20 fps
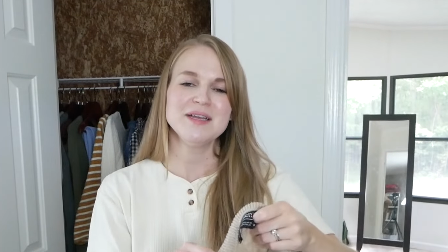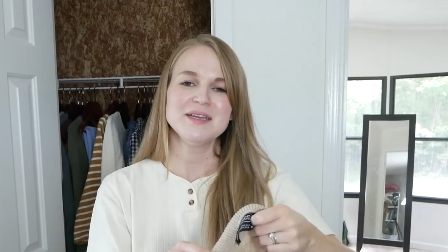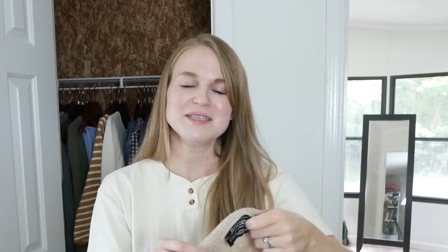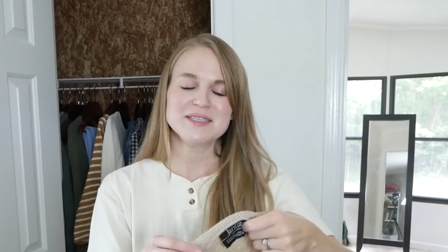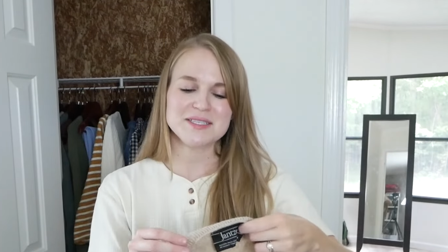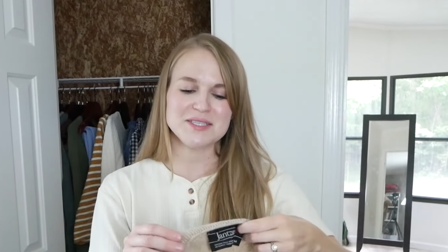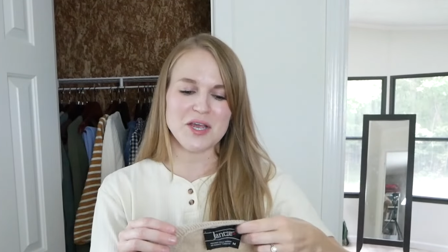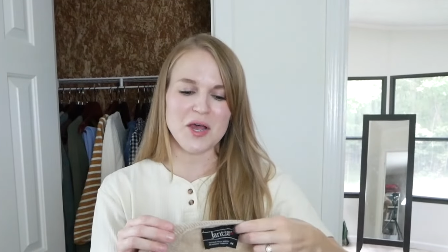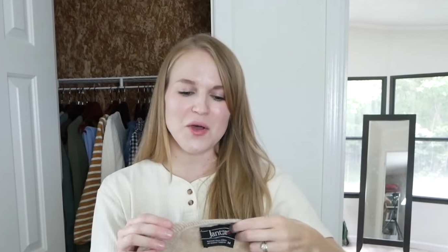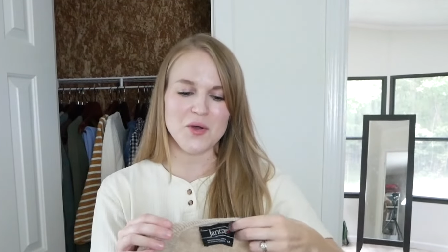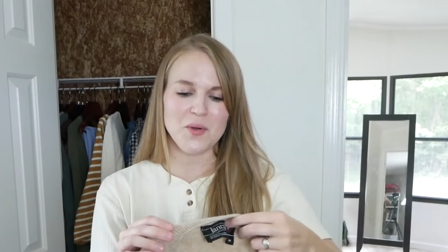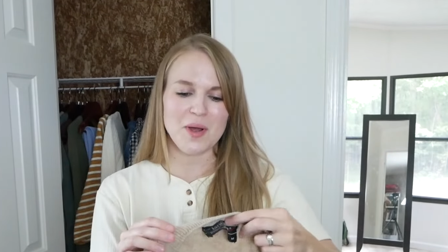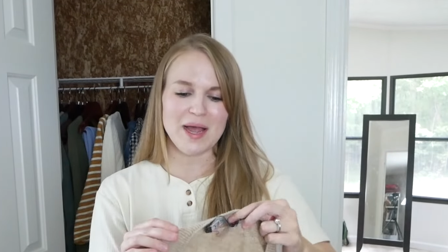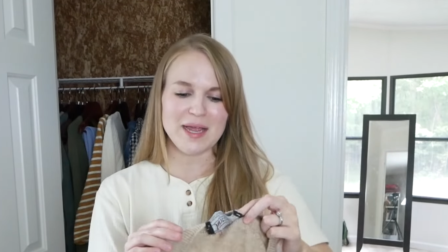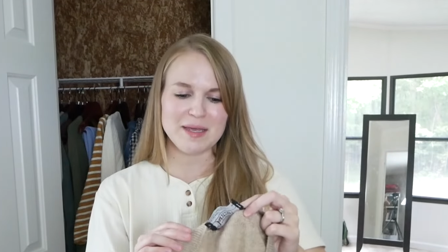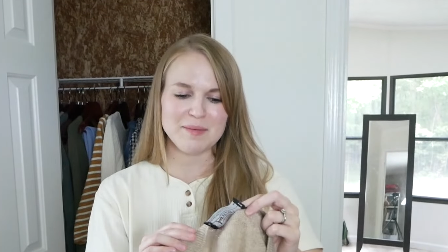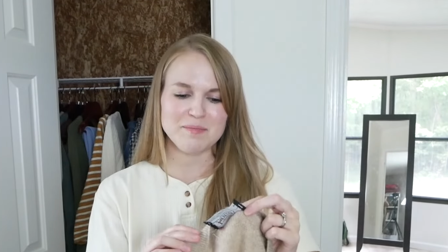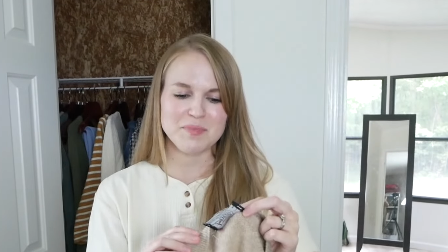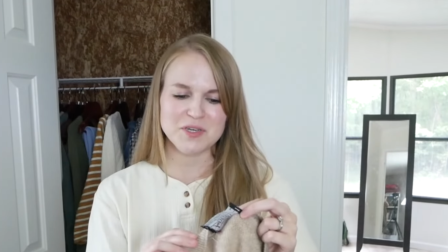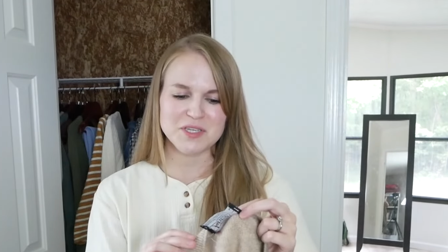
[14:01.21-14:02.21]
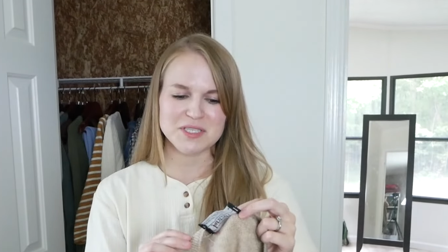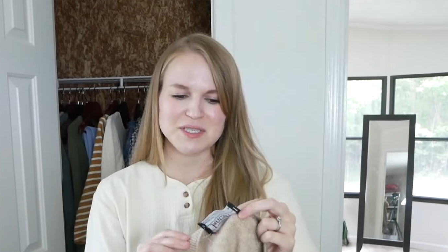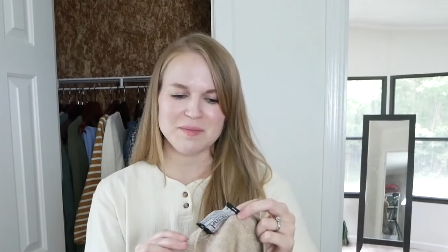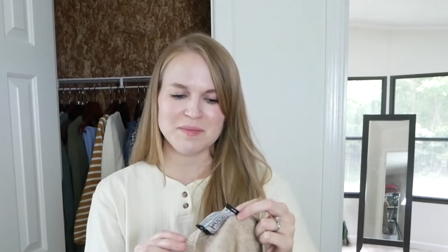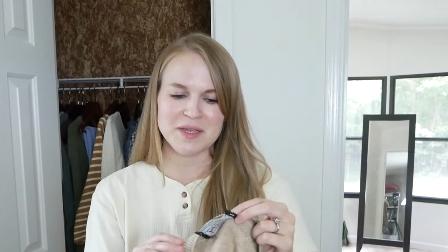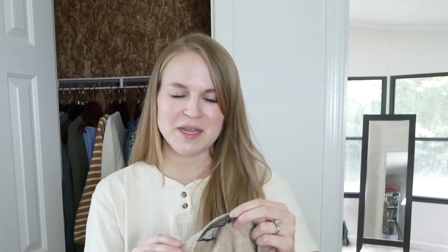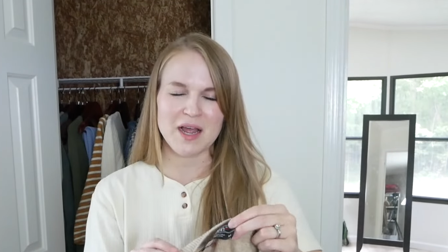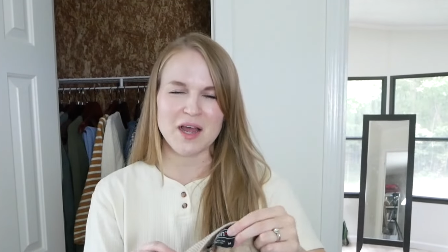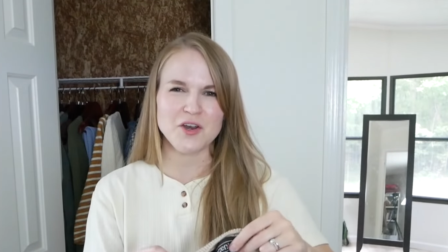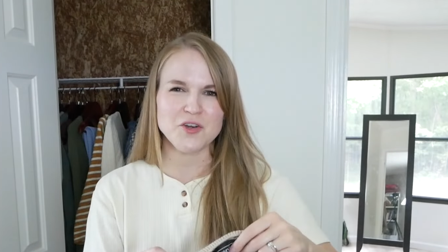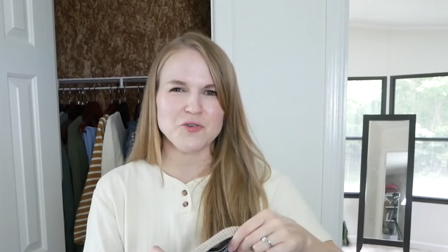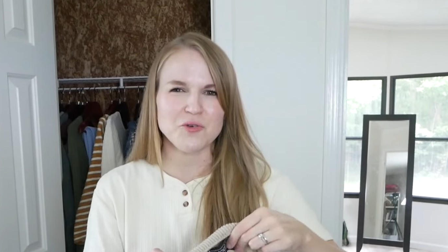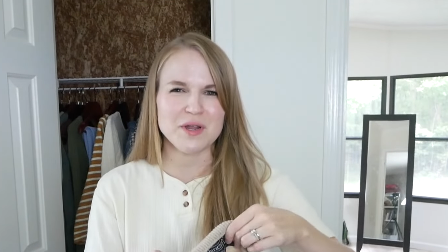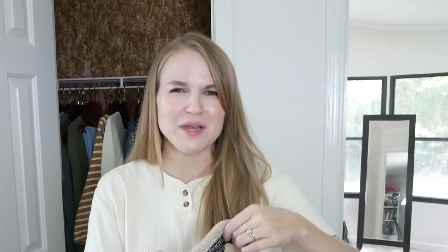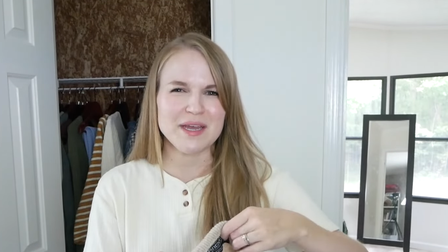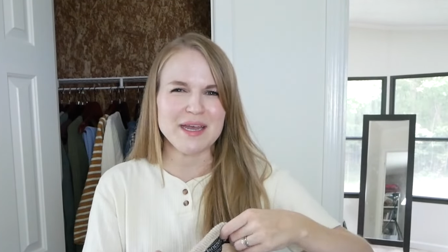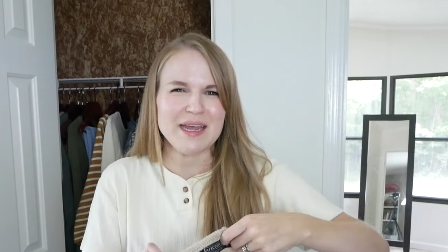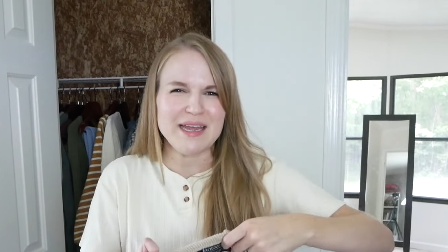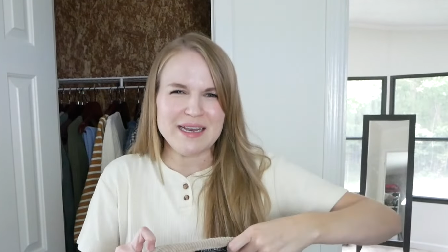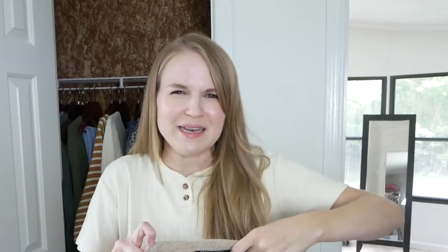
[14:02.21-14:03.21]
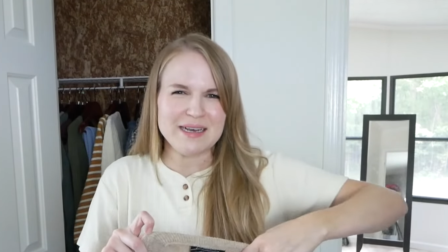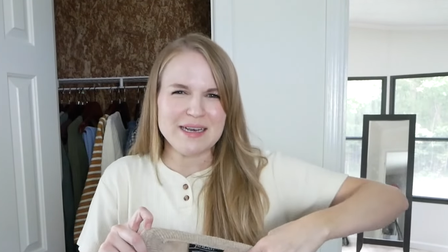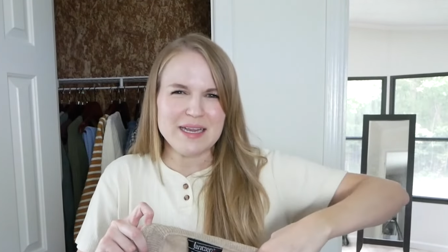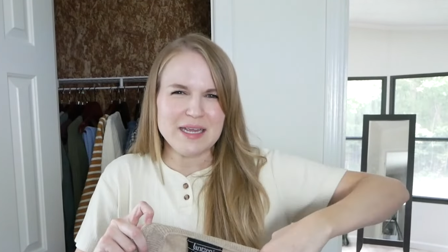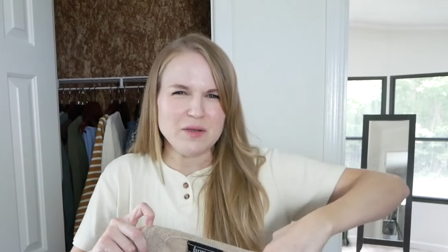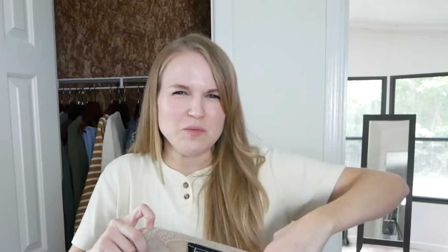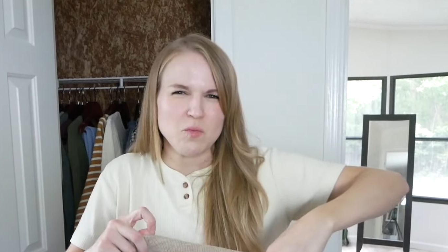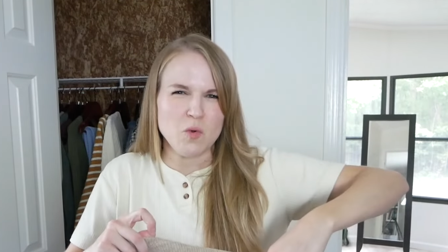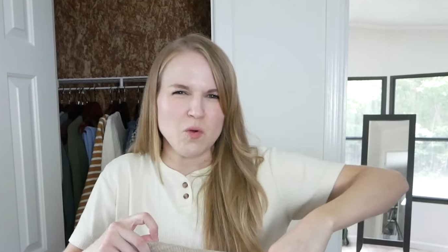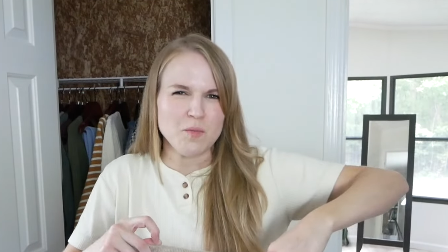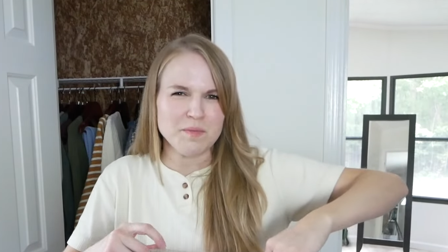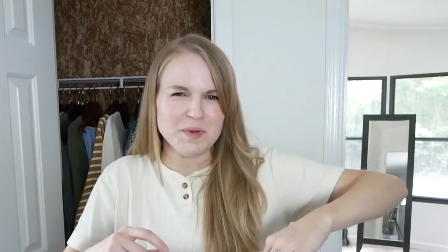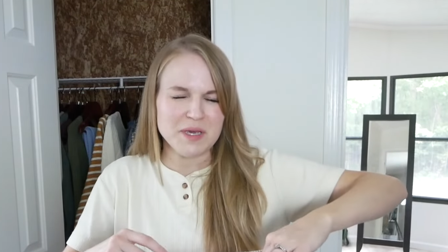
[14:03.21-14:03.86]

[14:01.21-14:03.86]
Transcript: So I can put something under it and it won't